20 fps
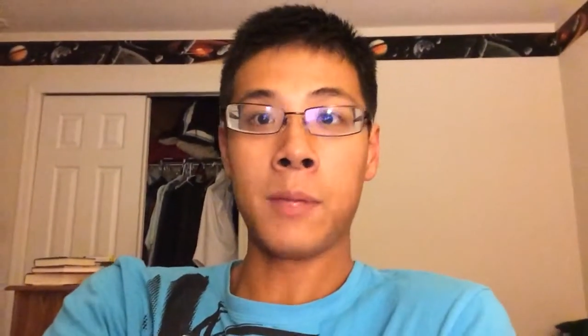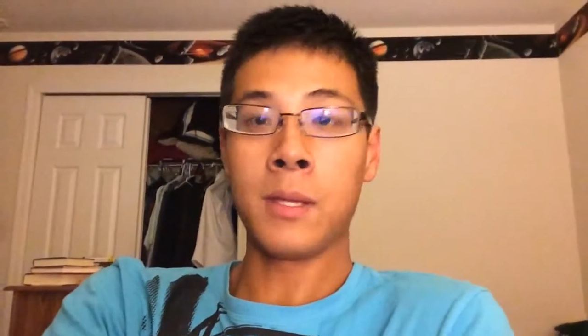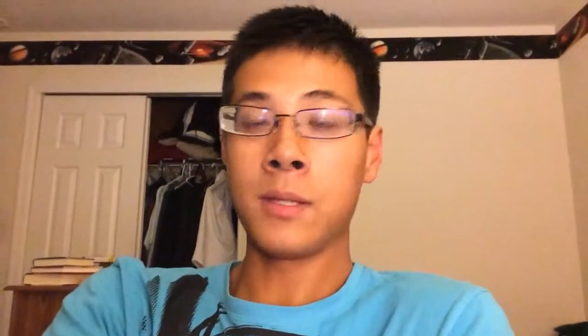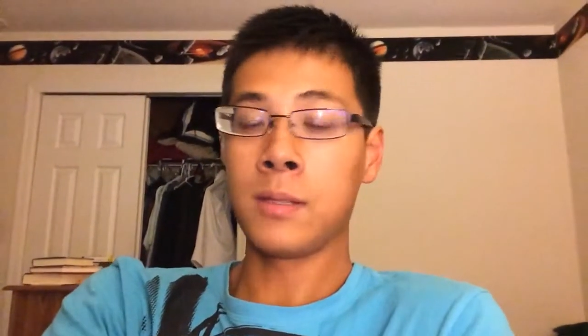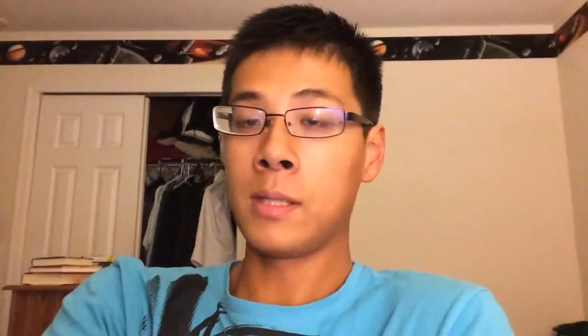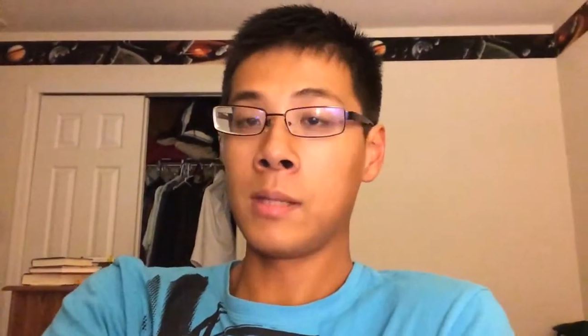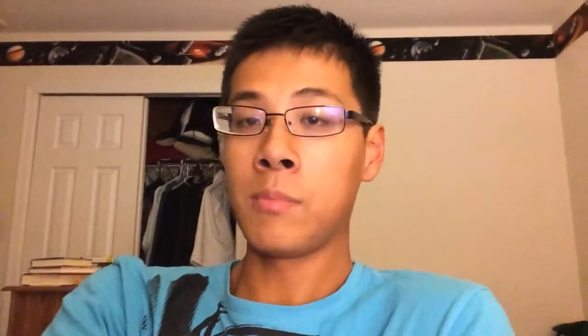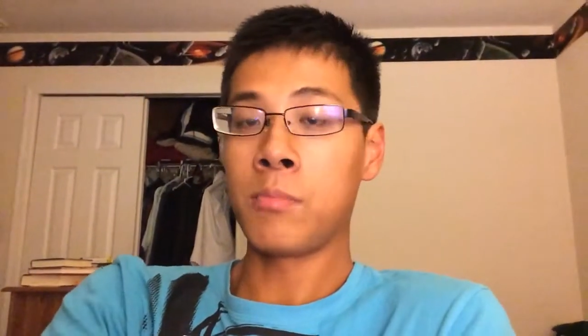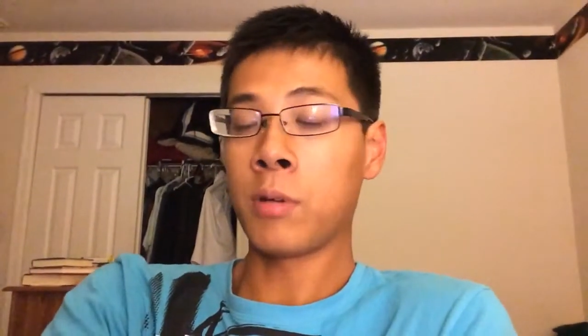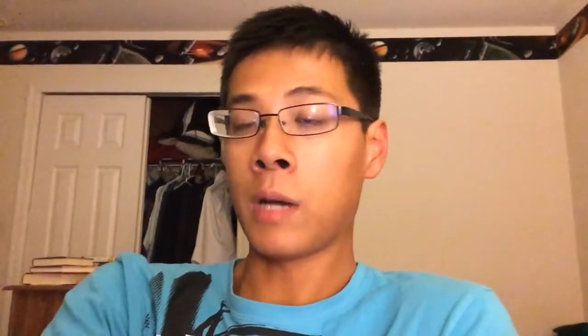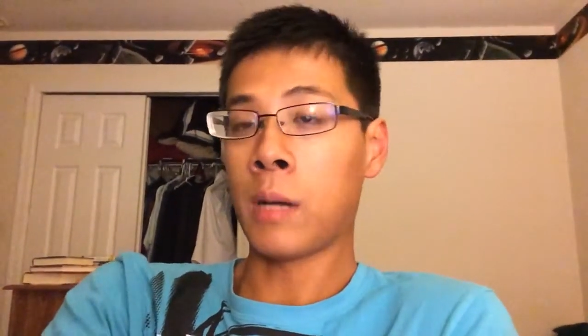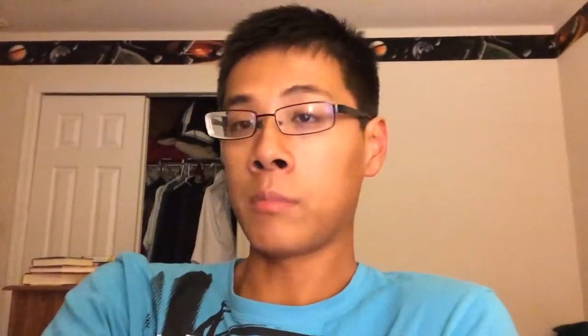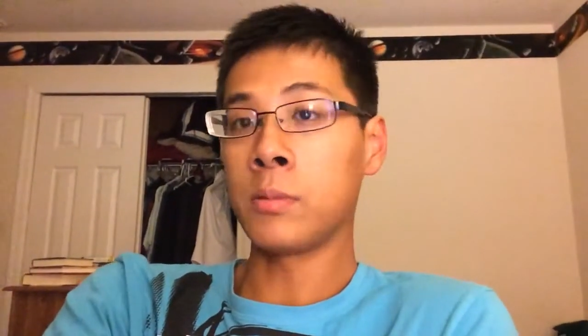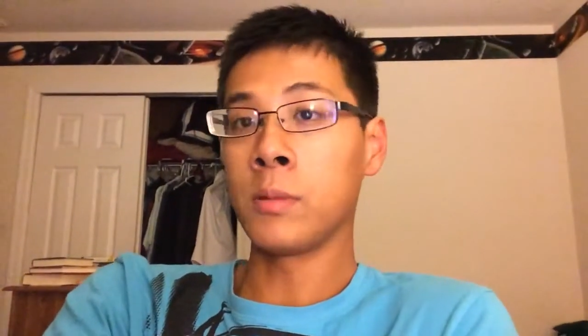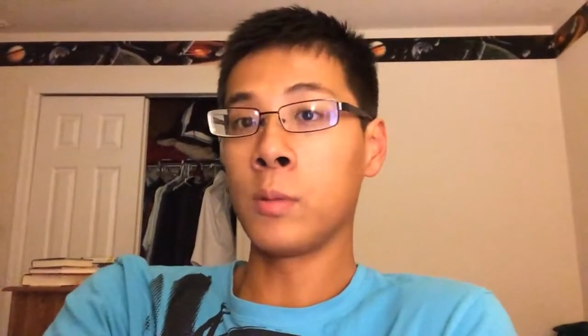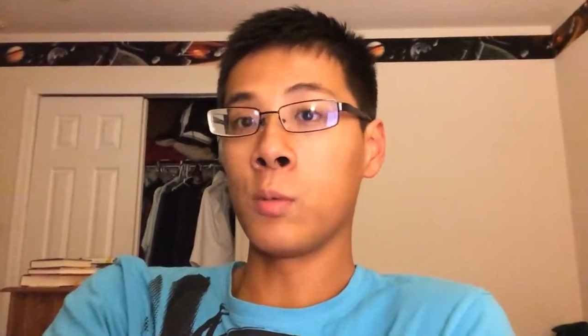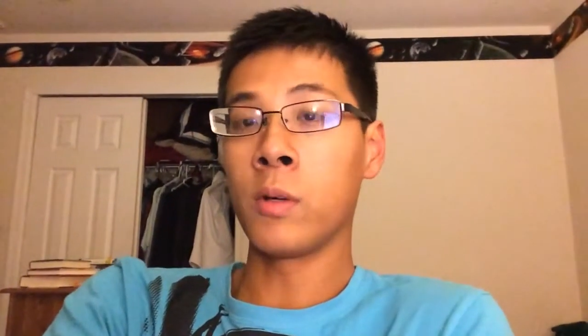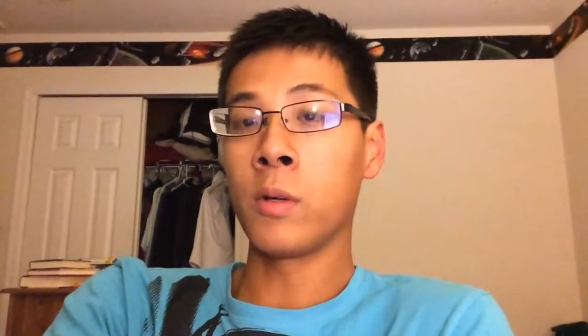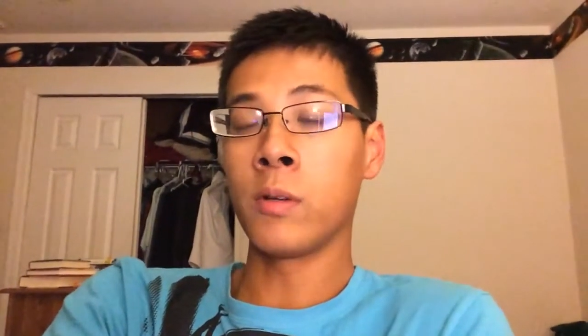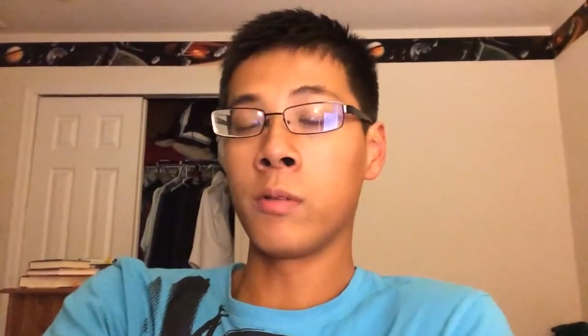means he
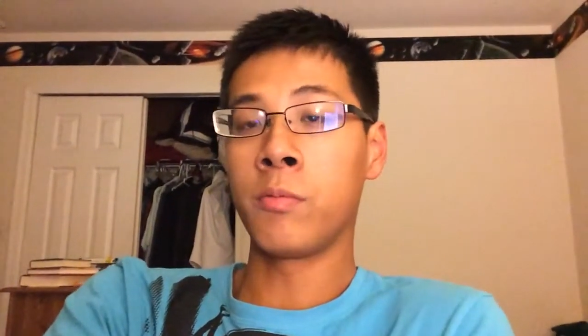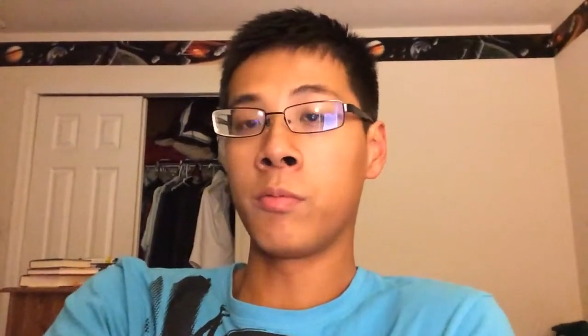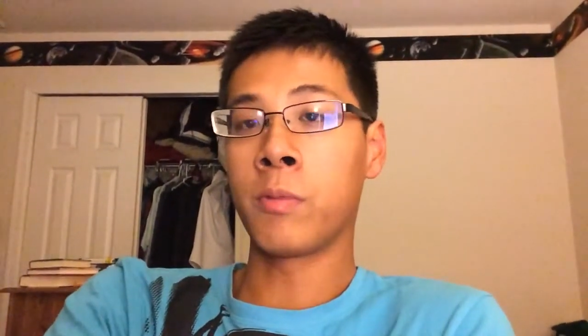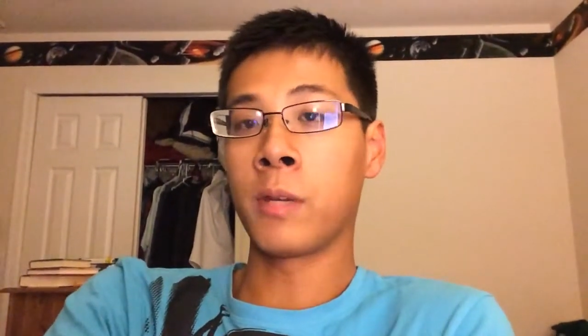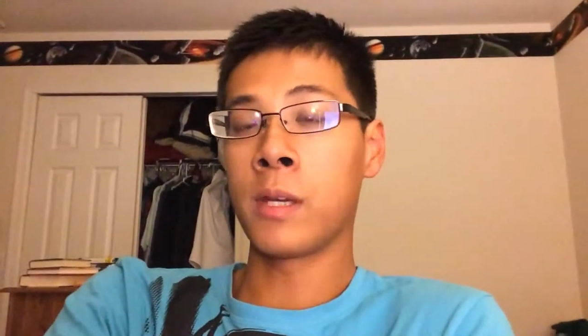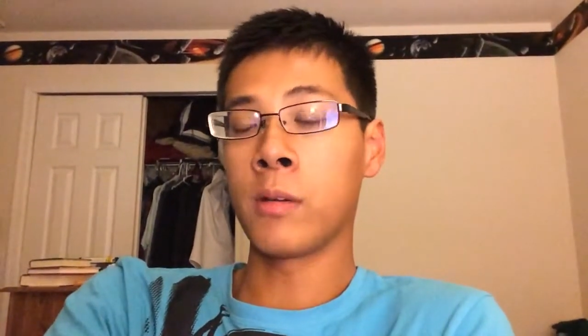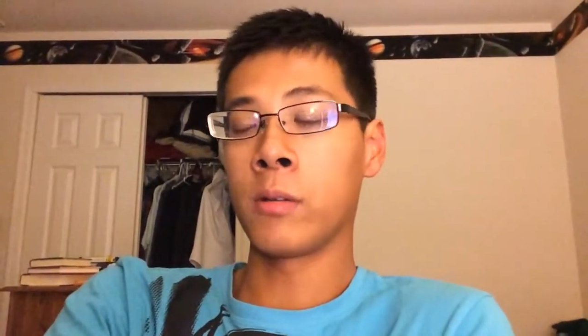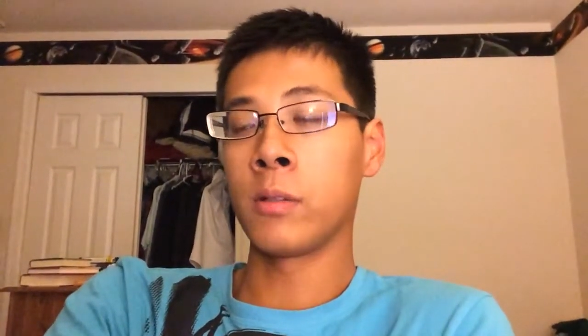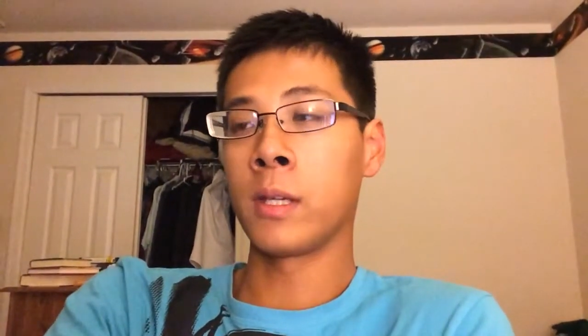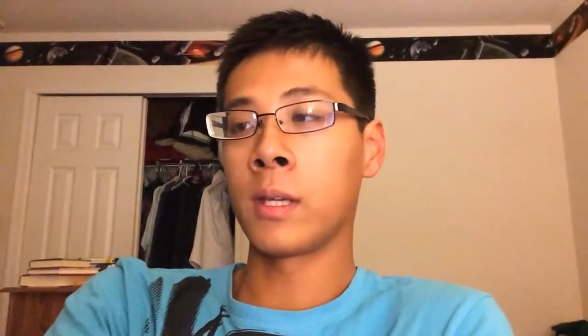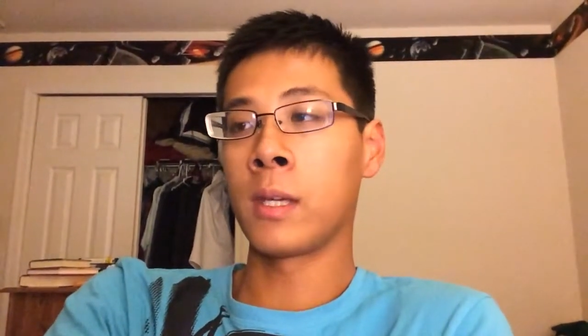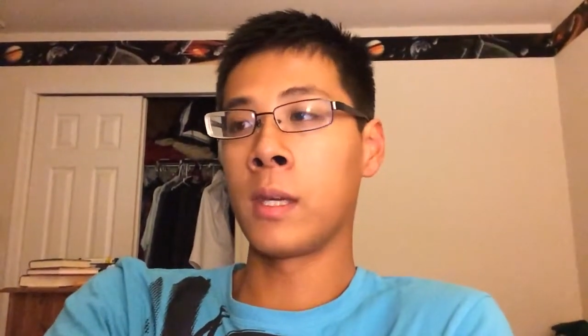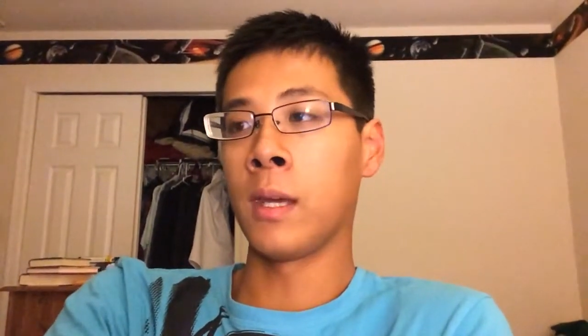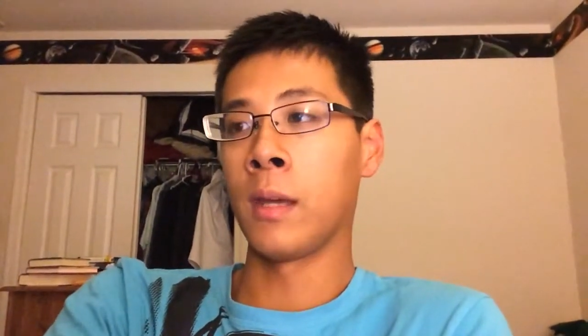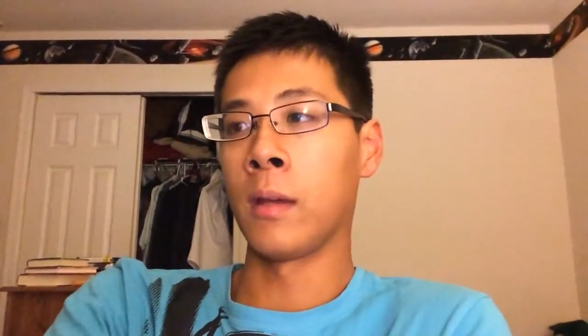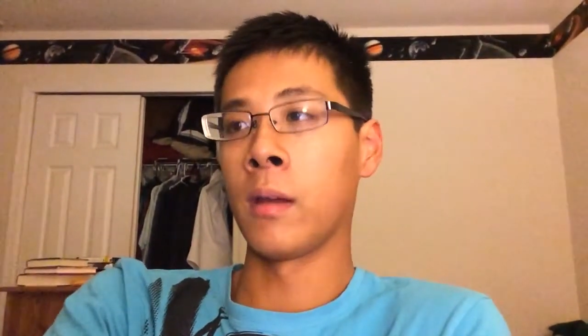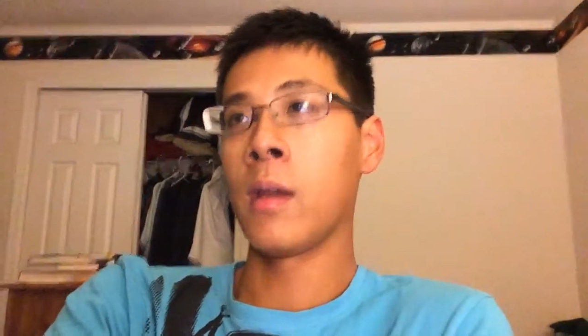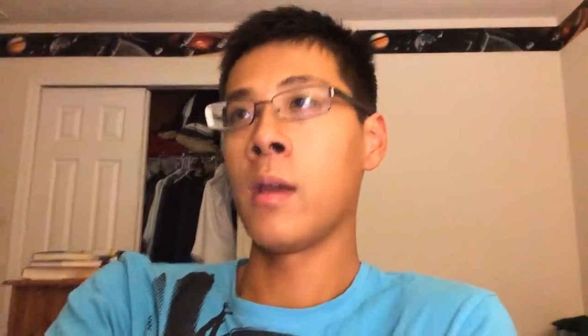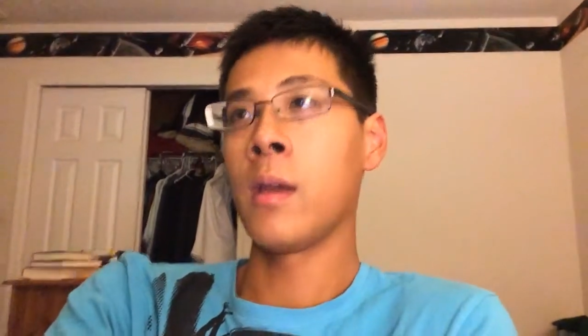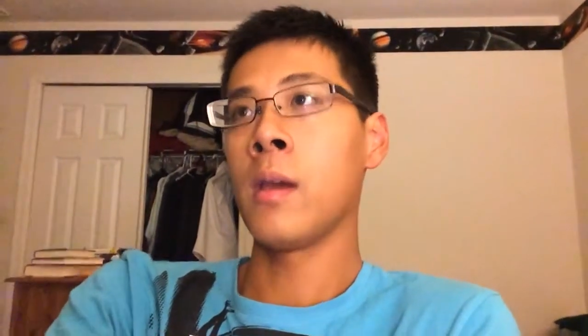probably would have killed the
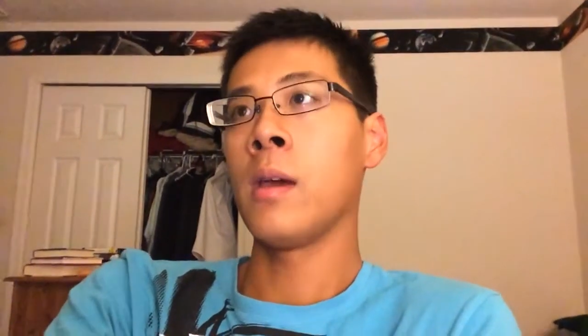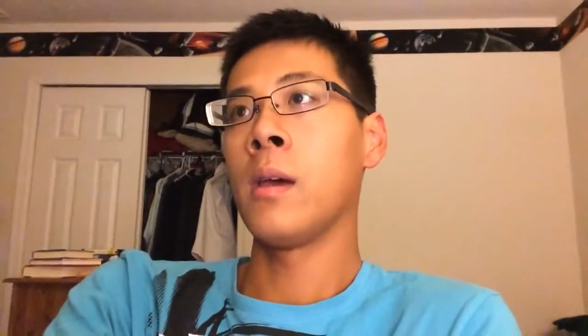king.